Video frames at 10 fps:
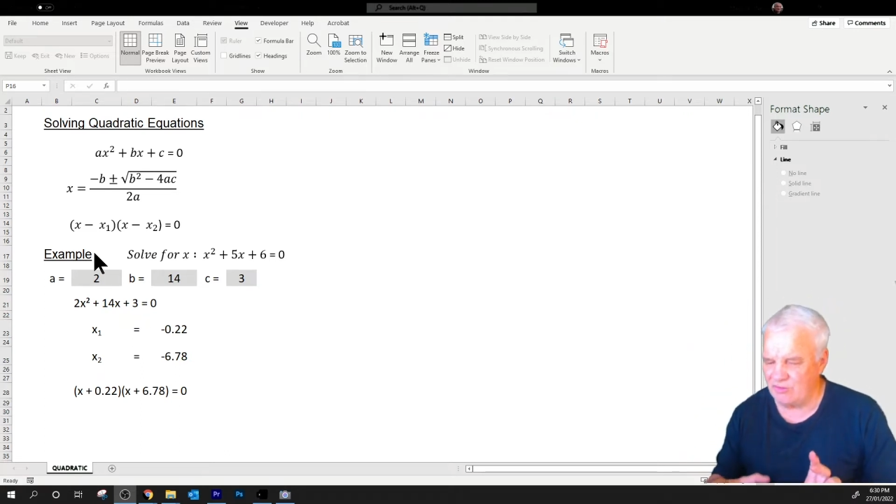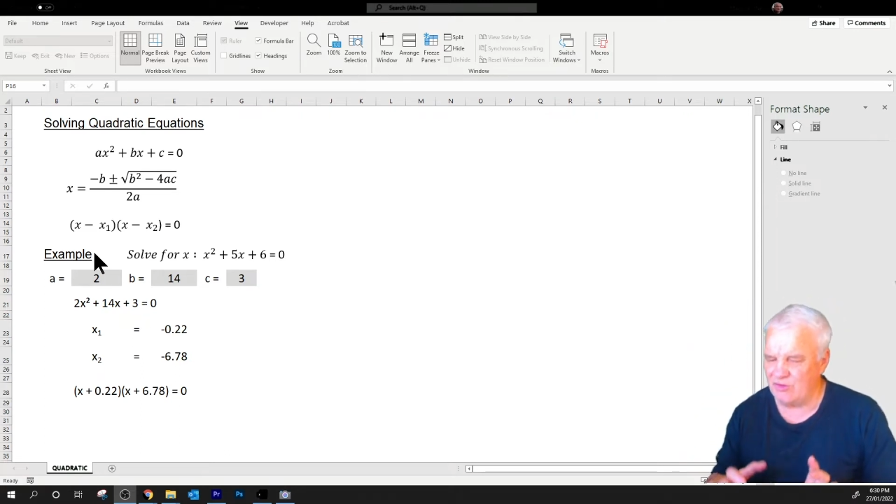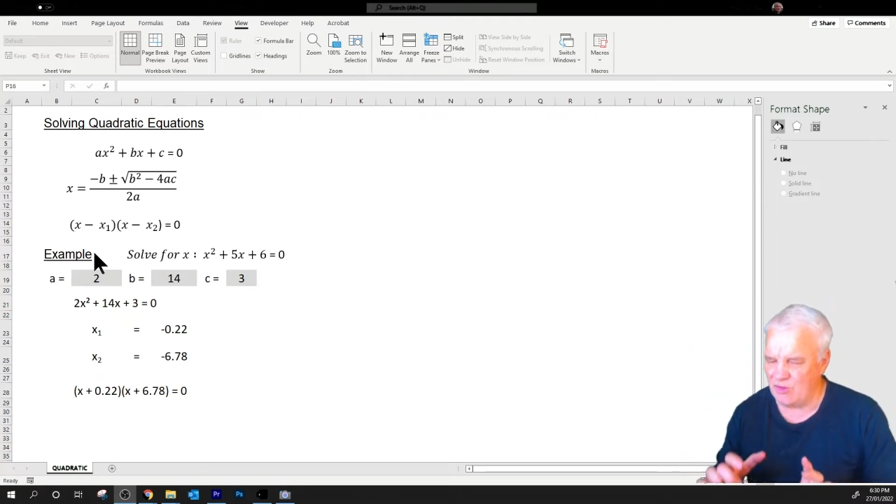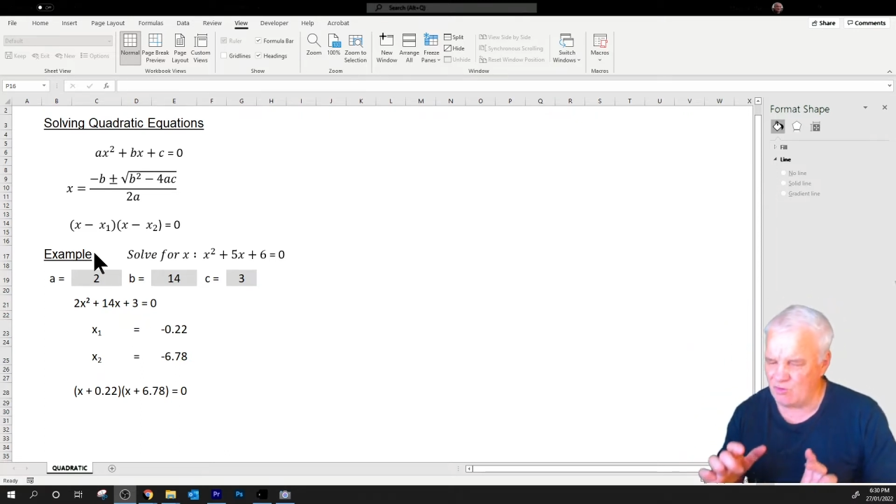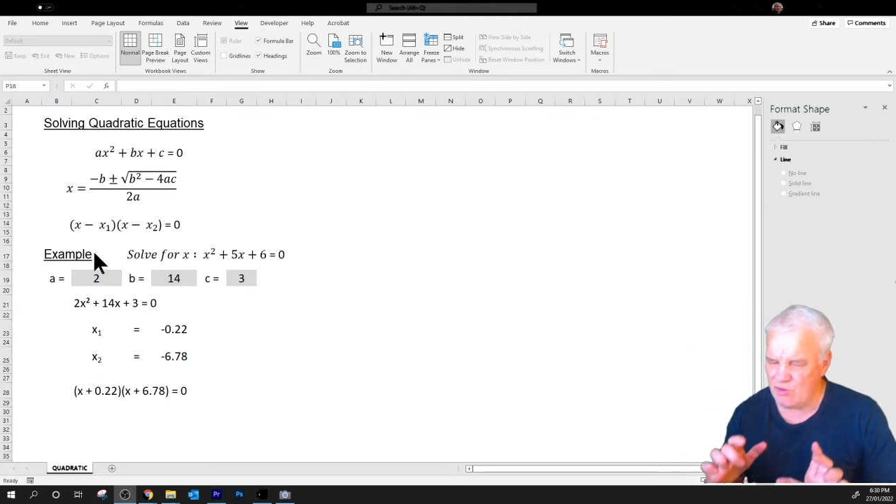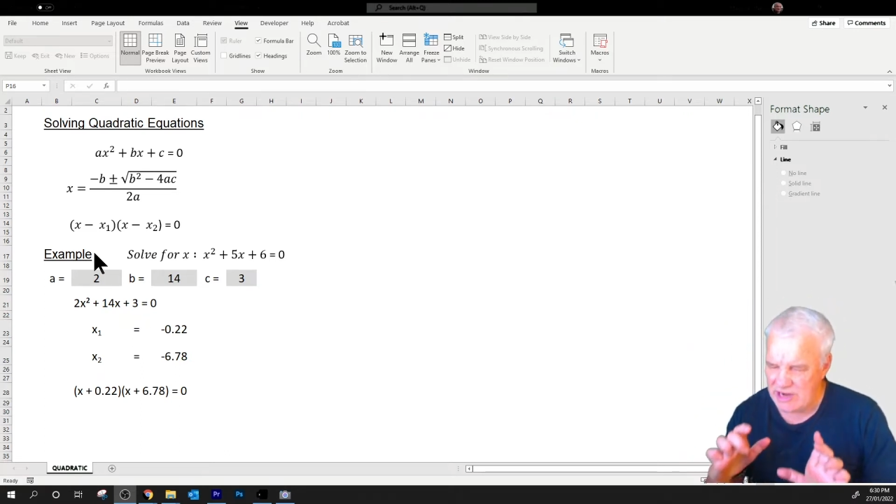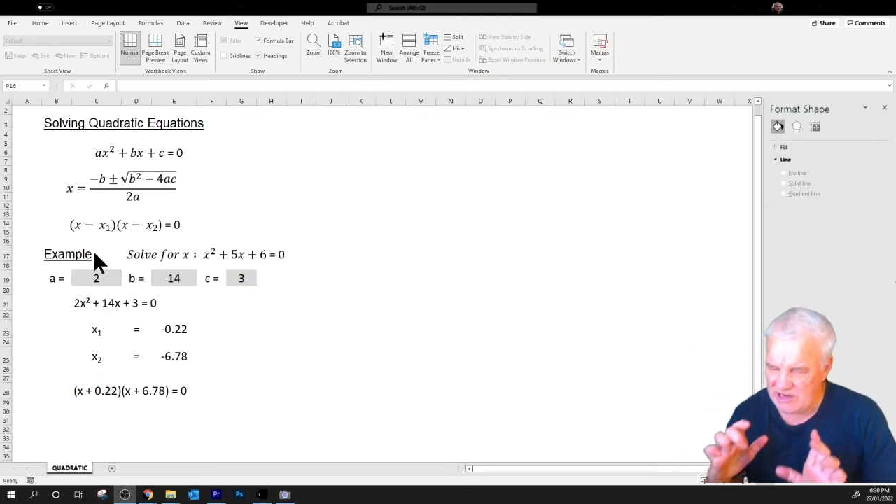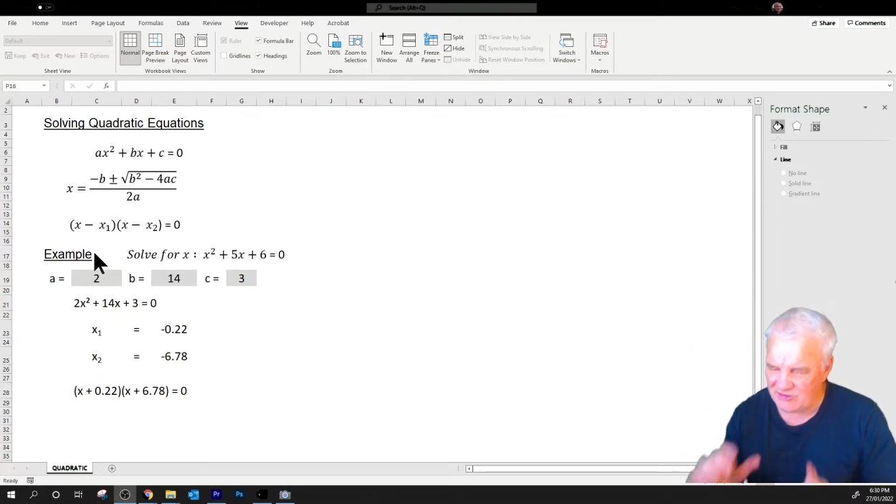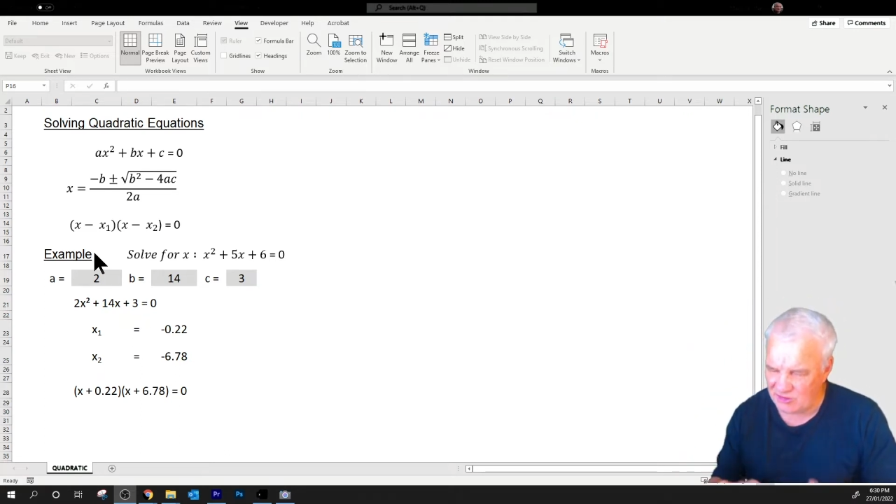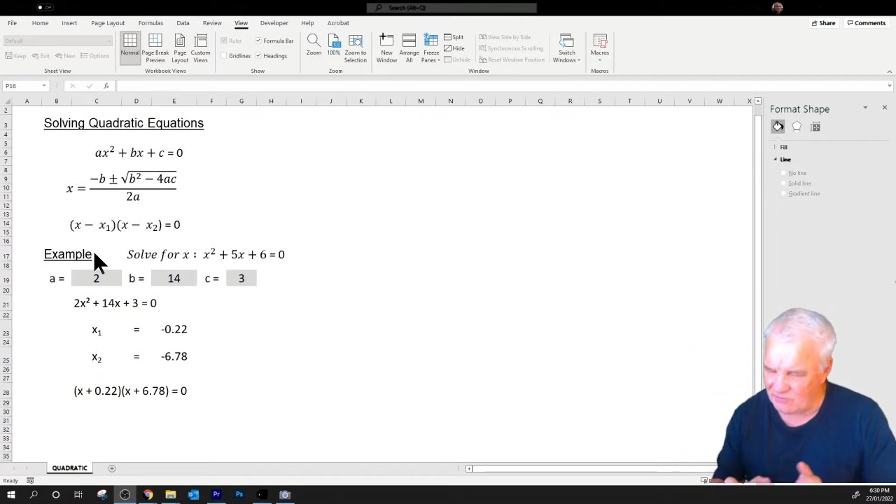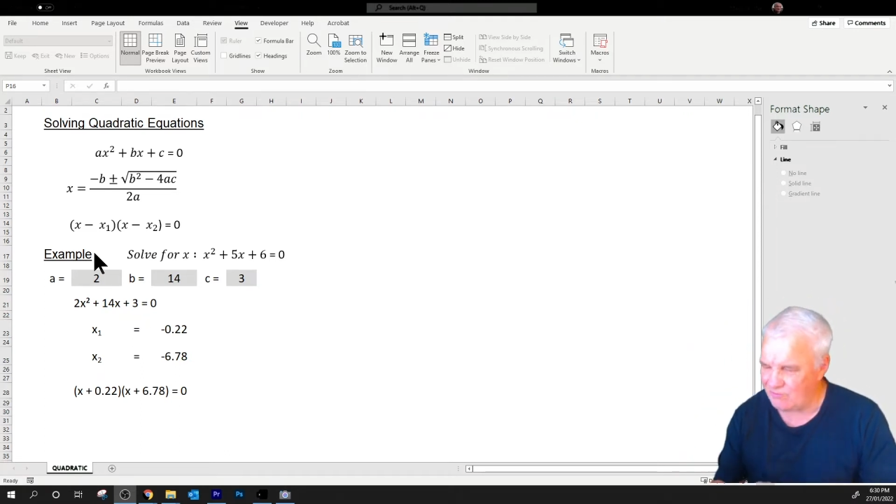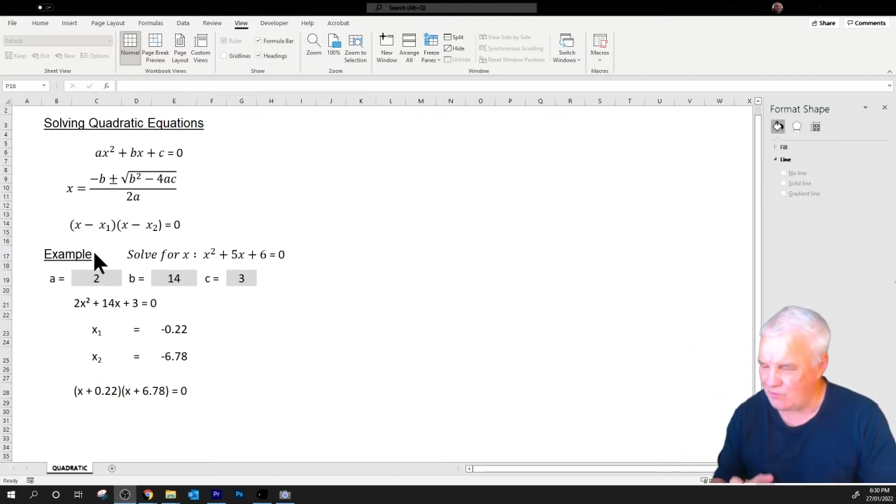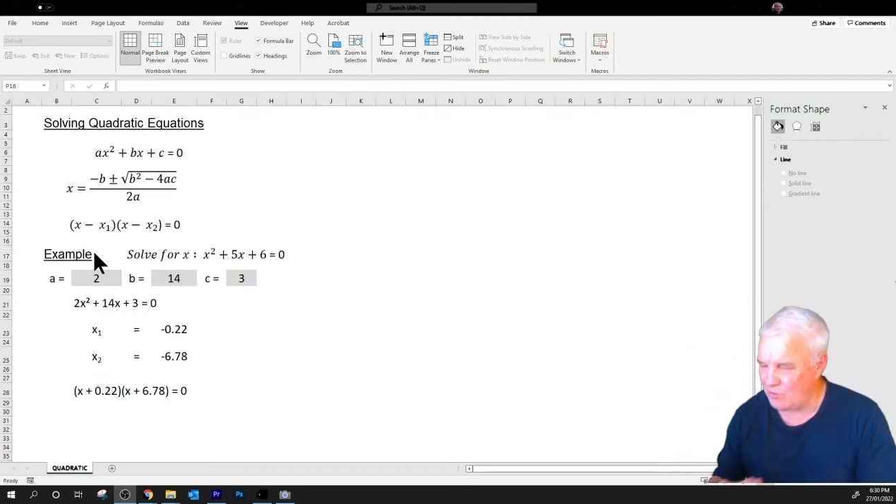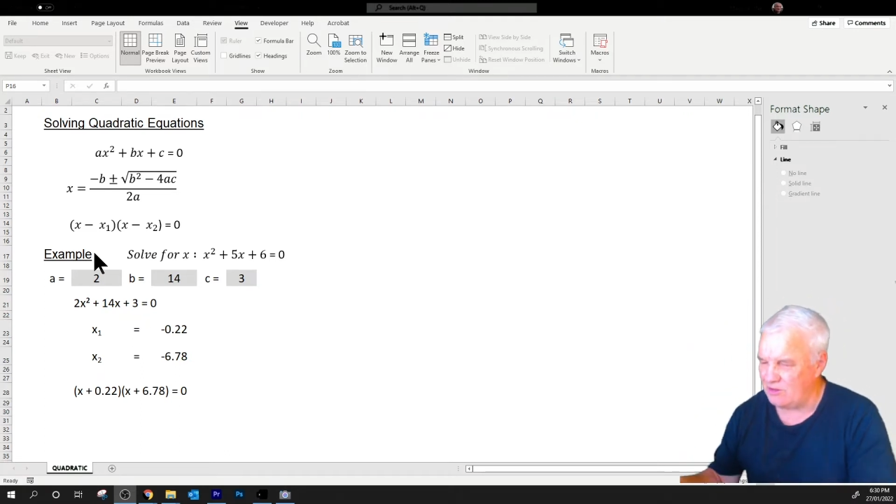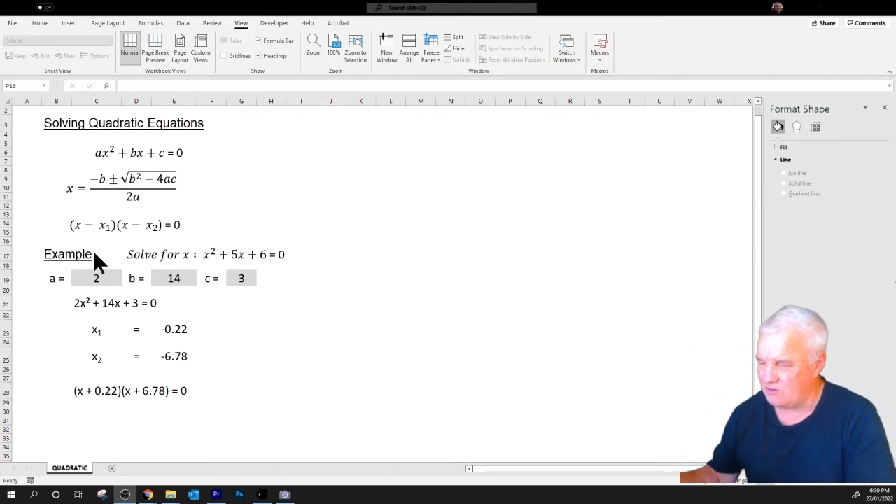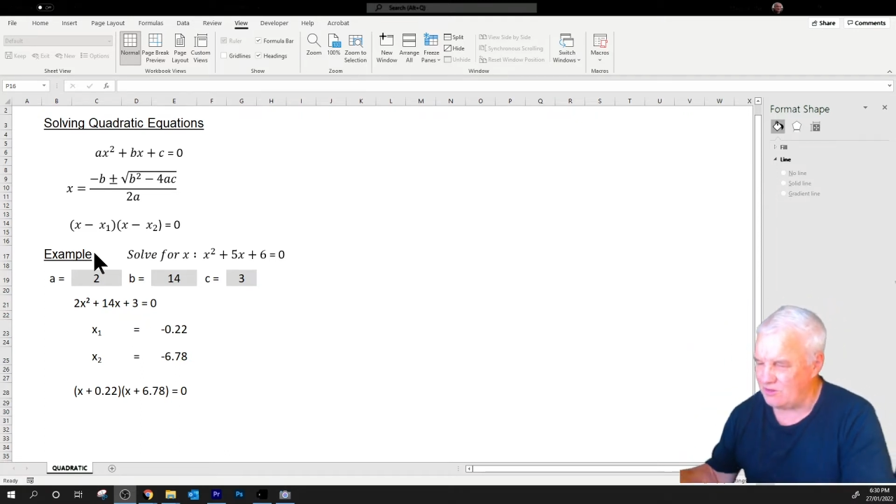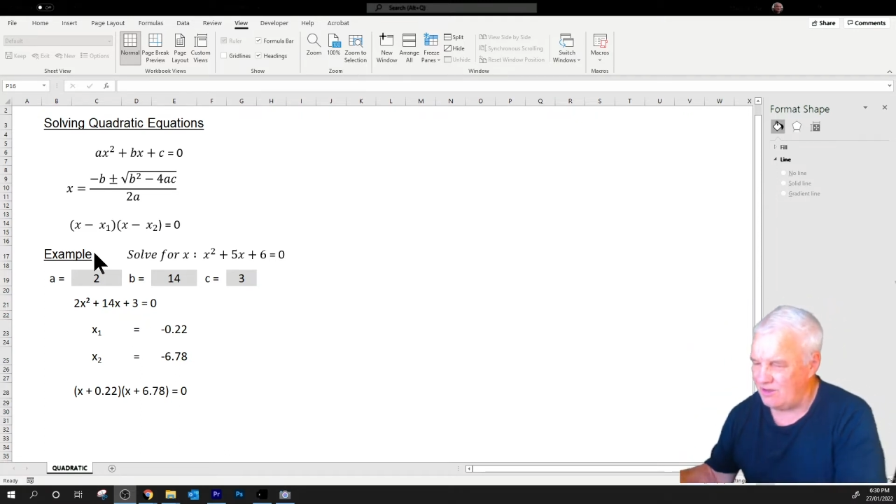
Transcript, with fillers: the reason for it